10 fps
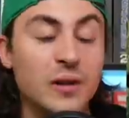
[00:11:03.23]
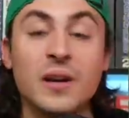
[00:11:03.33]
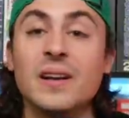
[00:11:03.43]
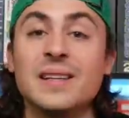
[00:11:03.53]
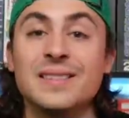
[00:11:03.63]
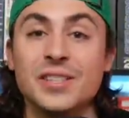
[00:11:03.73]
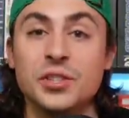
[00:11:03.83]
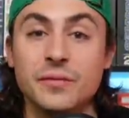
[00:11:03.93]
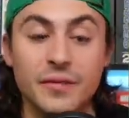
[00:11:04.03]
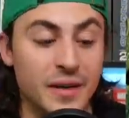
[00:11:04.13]
Cut
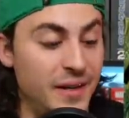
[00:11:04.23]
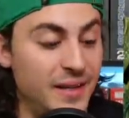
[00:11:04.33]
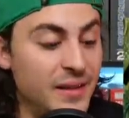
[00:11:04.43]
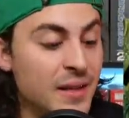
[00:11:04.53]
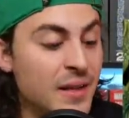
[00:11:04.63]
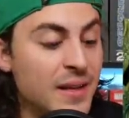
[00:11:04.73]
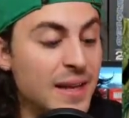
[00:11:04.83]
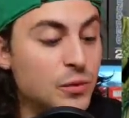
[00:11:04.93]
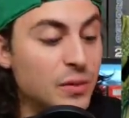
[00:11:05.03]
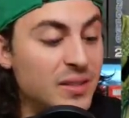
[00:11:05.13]
Edition variant.
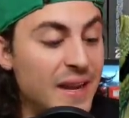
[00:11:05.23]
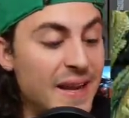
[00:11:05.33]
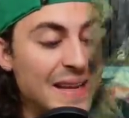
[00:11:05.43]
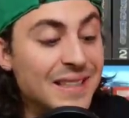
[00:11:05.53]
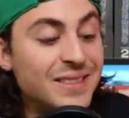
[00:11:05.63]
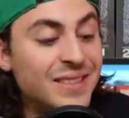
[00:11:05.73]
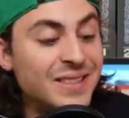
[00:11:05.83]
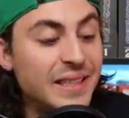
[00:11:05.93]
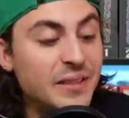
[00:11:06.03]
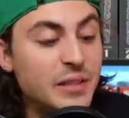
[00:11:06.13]
Next one today is the
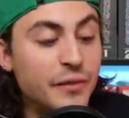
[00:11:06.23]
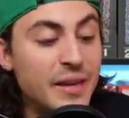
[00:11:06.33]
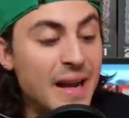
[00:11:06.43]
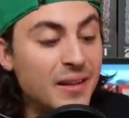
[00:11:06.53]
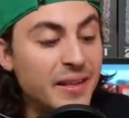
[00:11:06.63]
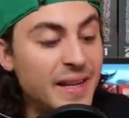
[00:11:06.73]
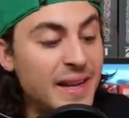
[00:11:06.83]
series finale.